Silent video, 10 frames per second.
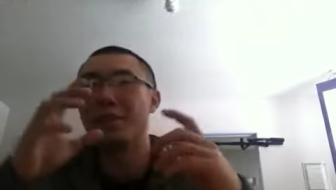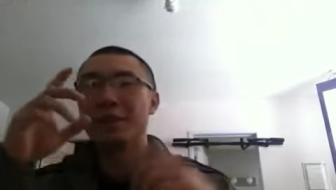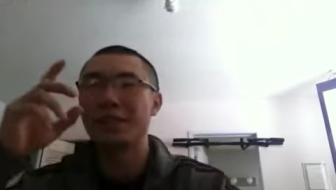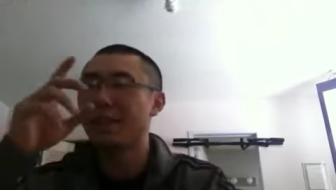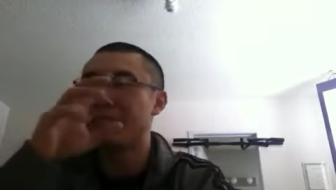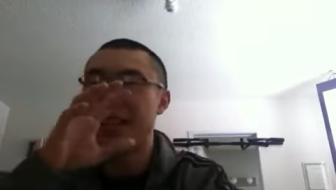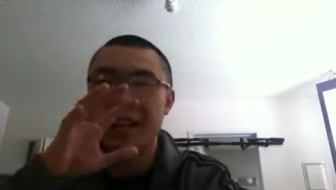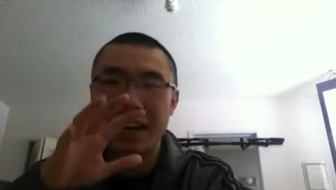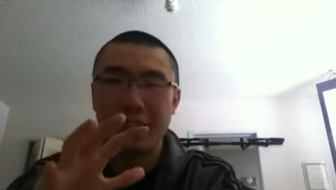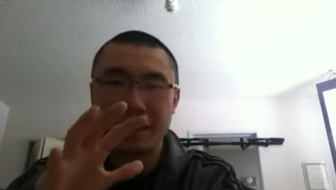Notice I've
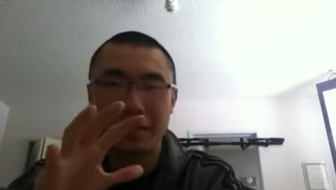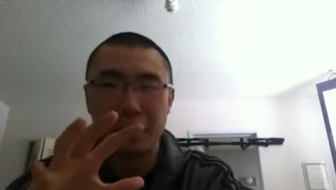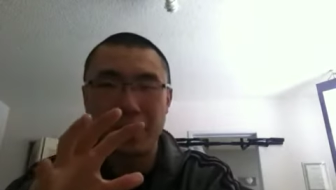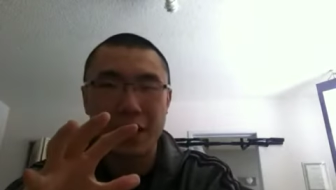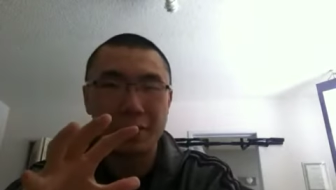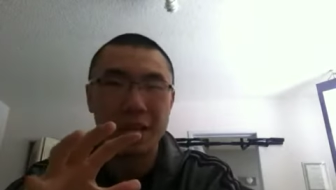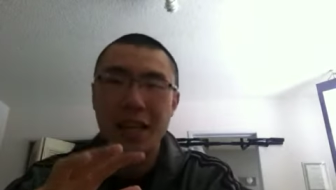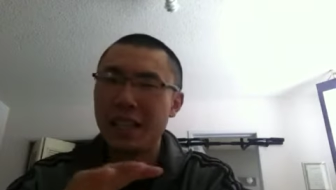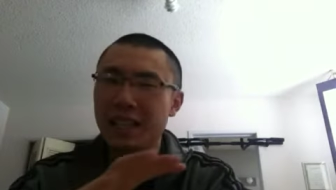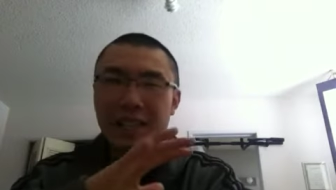said ugly a few times.
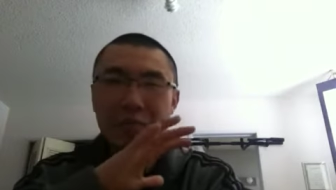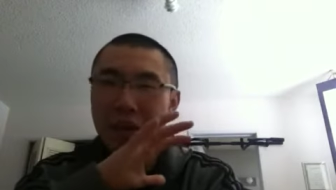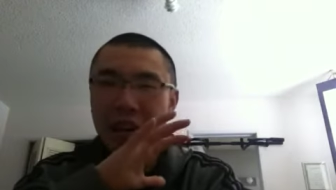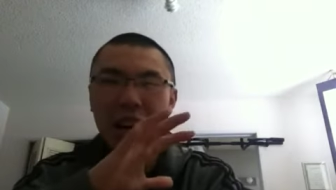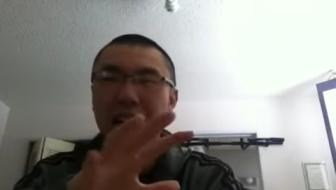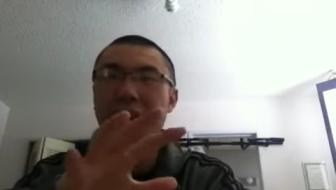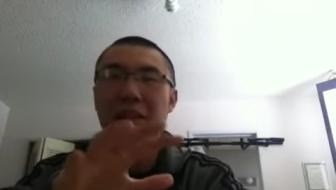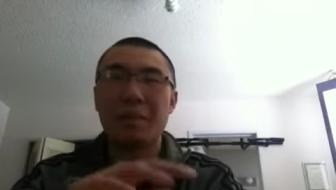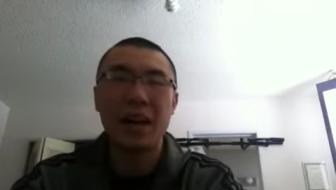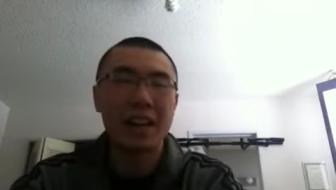It's just gonna be
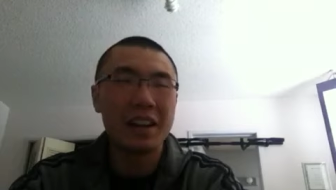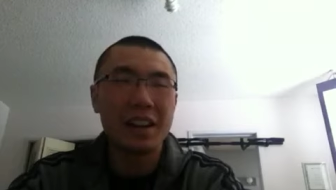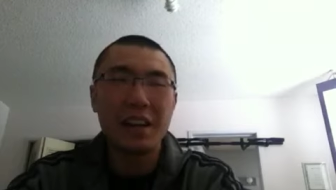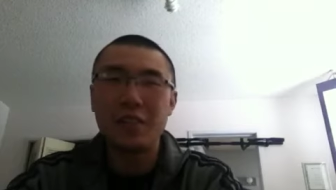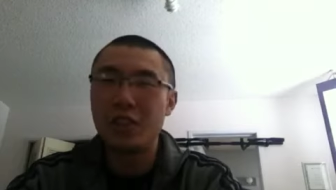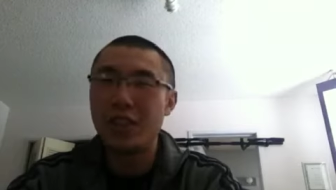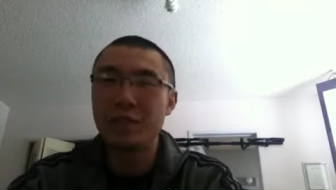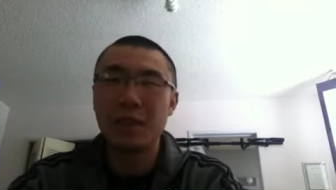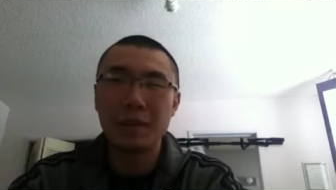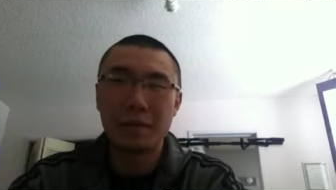ugly, man. If
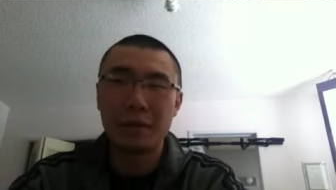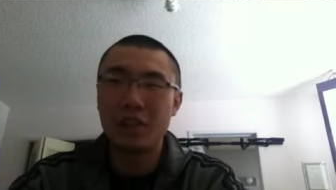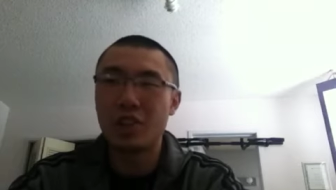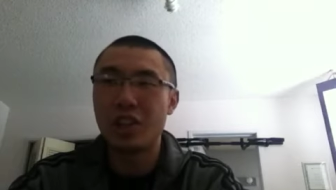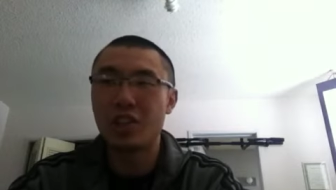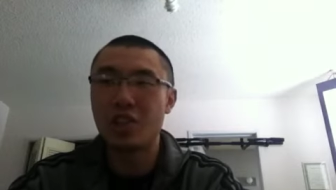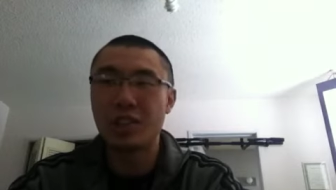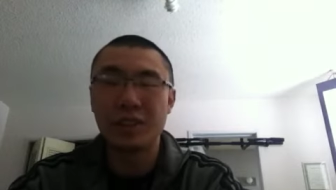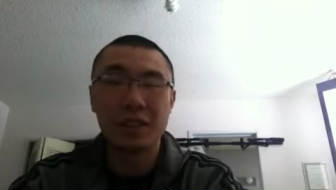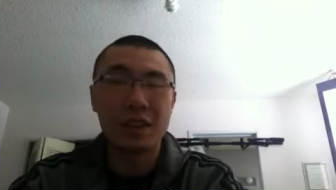GSP can finish Jake
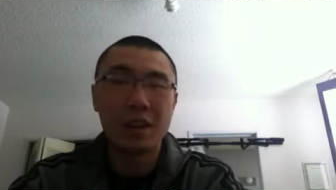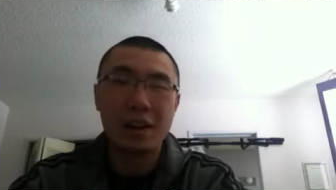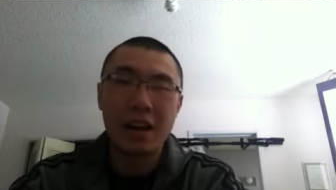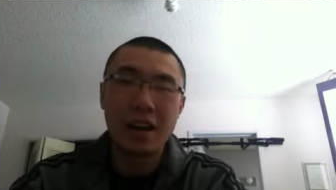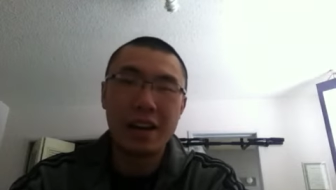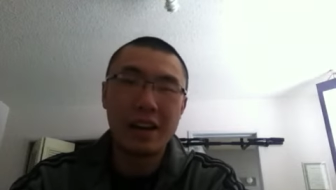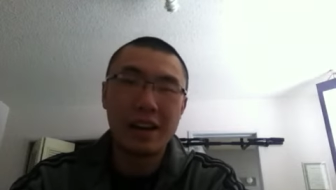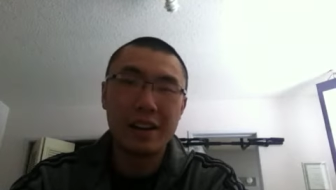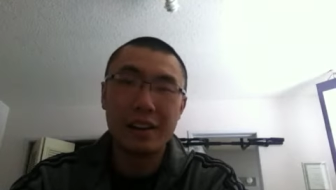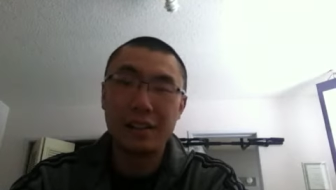Shields,
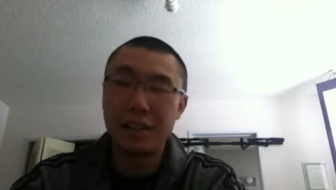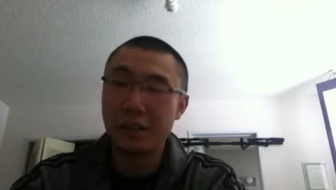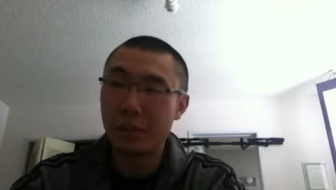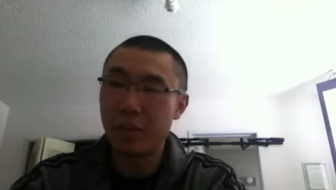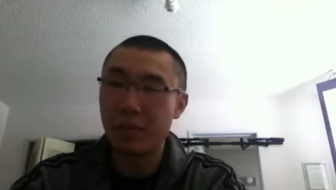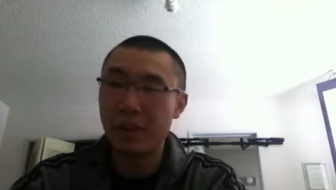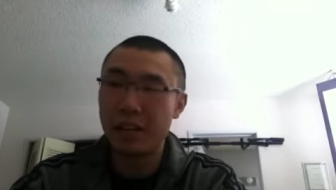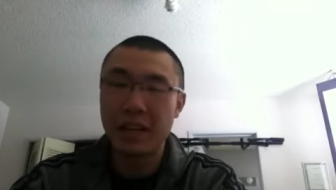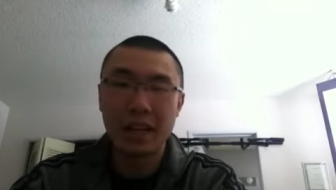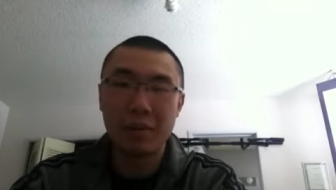uh, it's gonna be
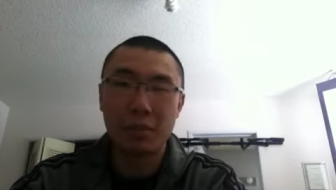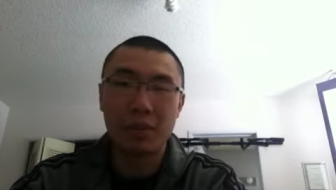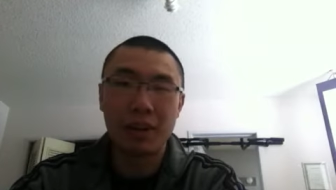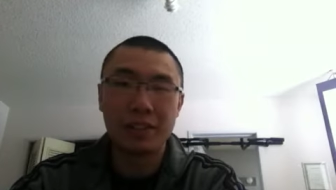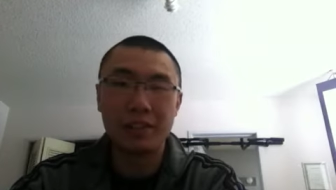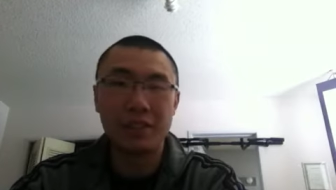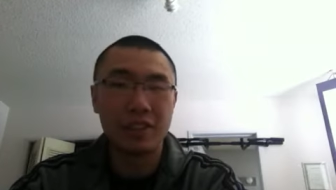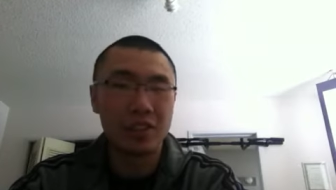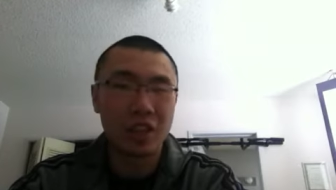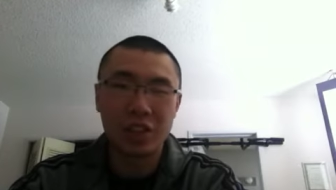pretty damn impressive
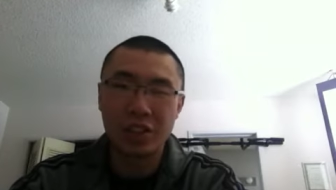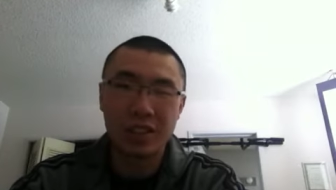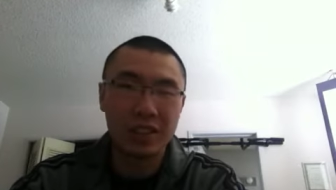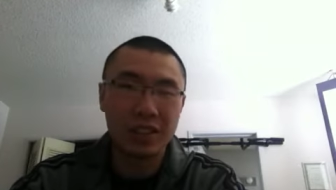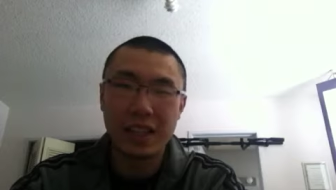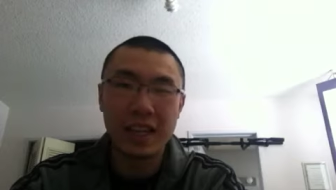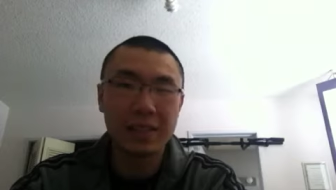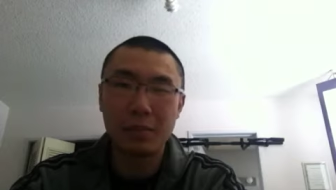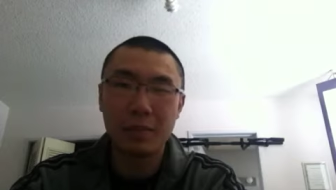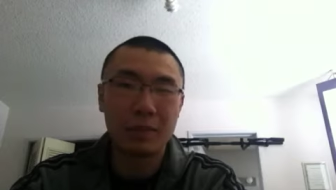because Jake Shields he
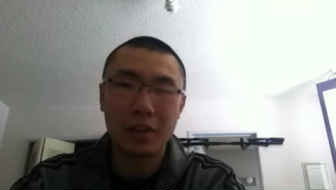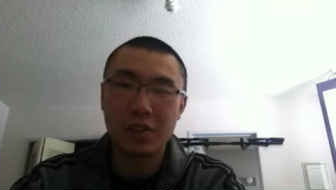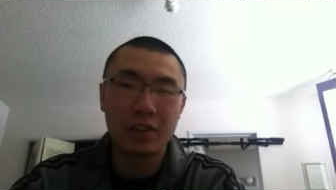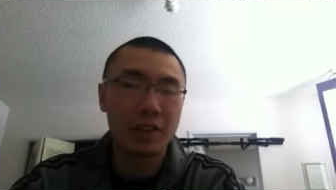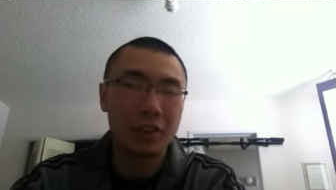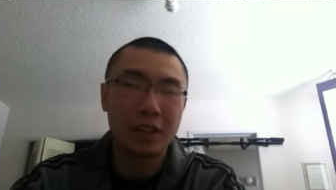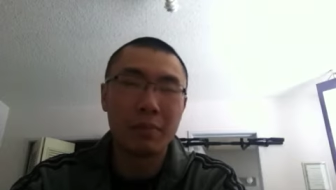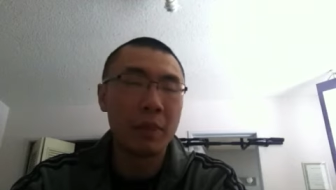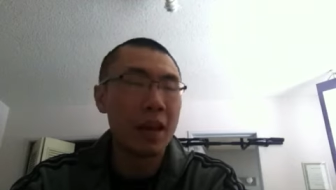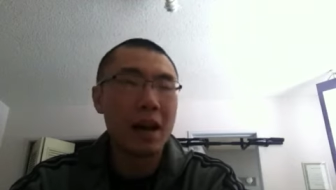hasn't been finished a long
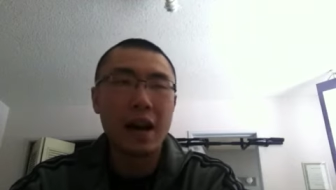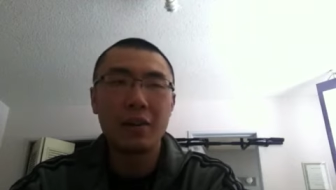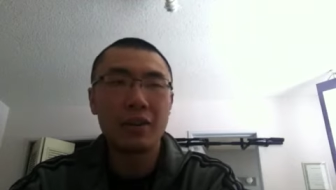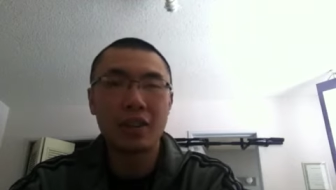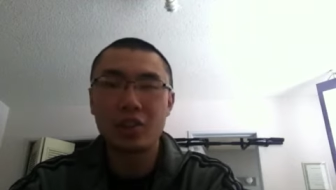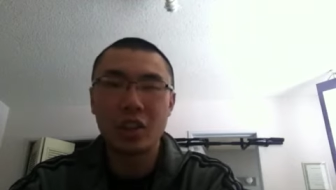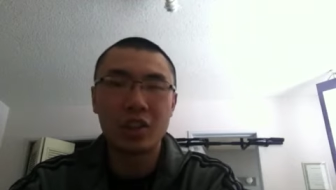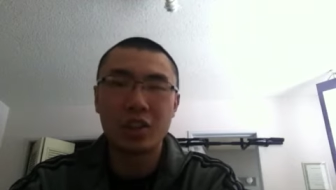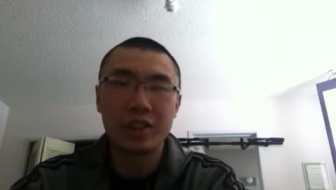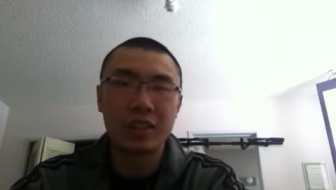time. I don't think Jake
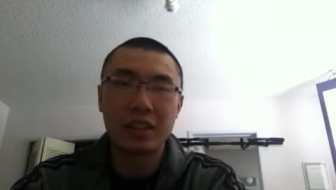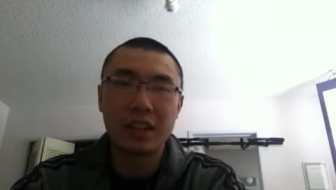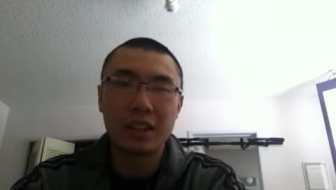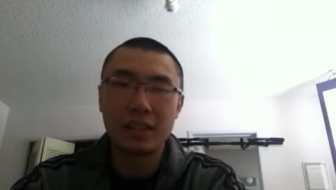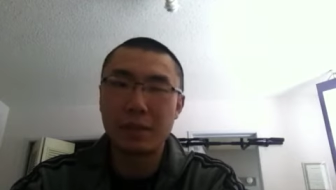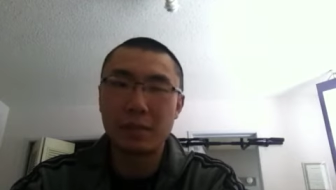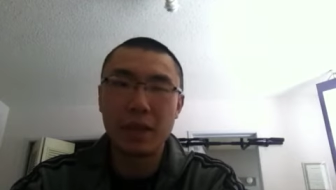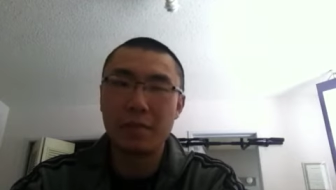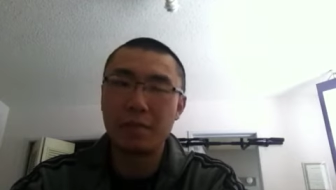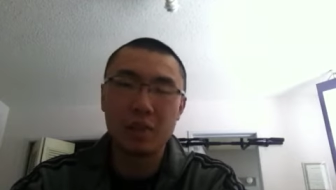Shields can uh,
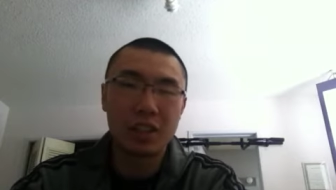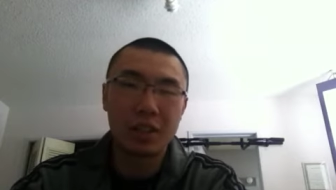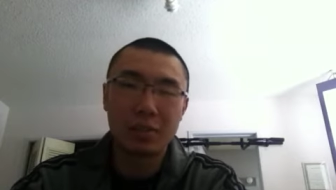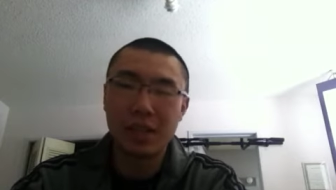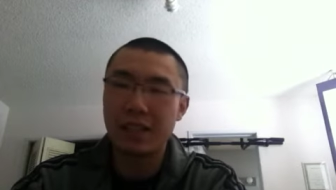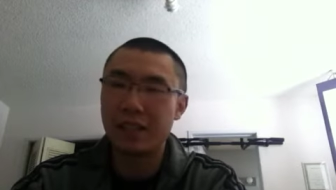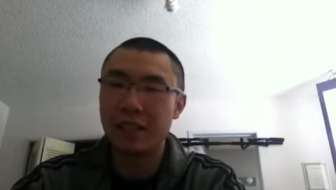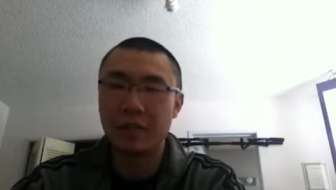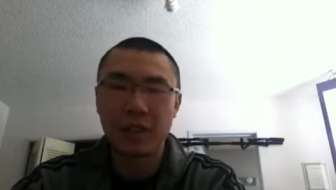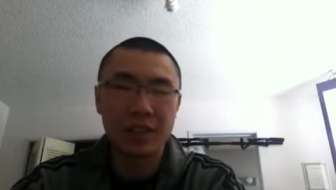submit GSP because
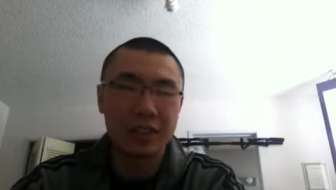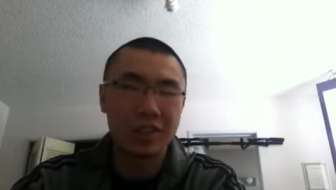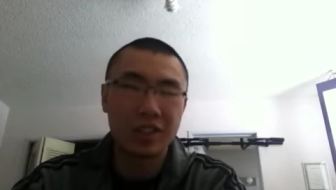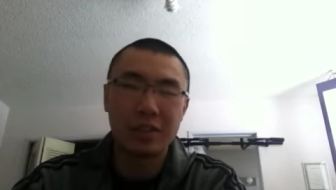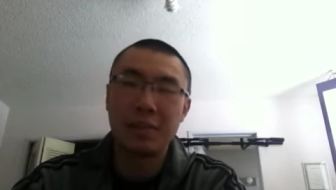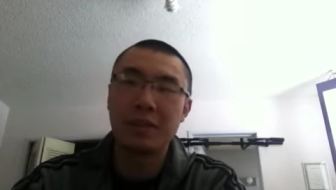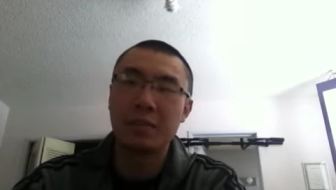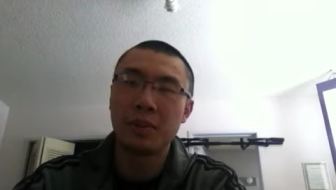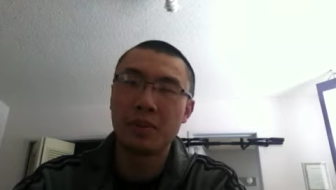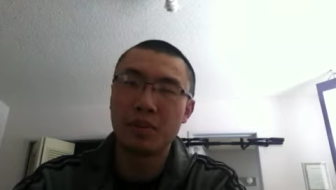let's face it, GSP's
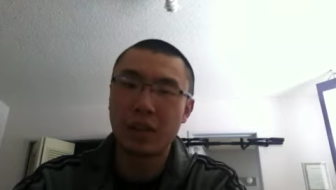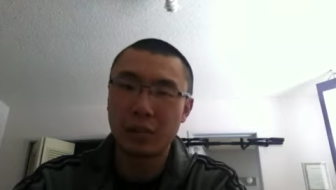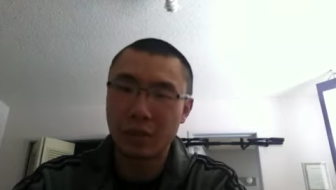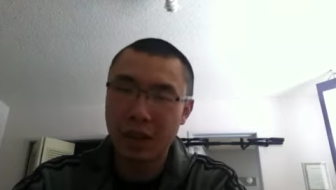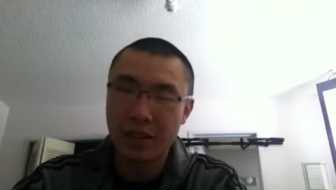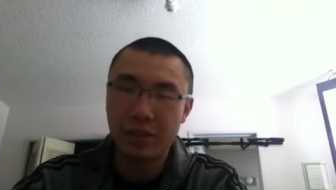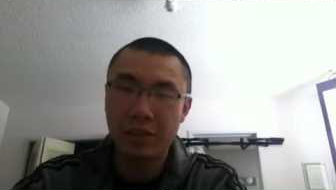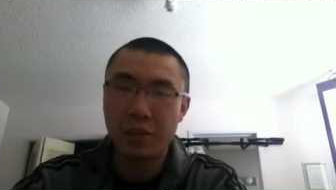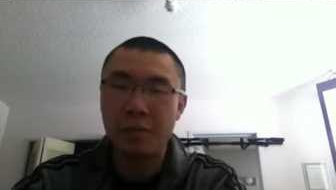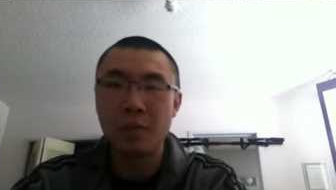been training with
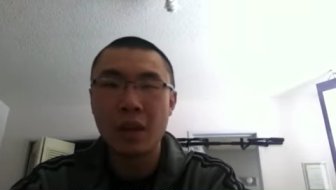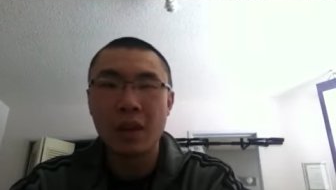Renzo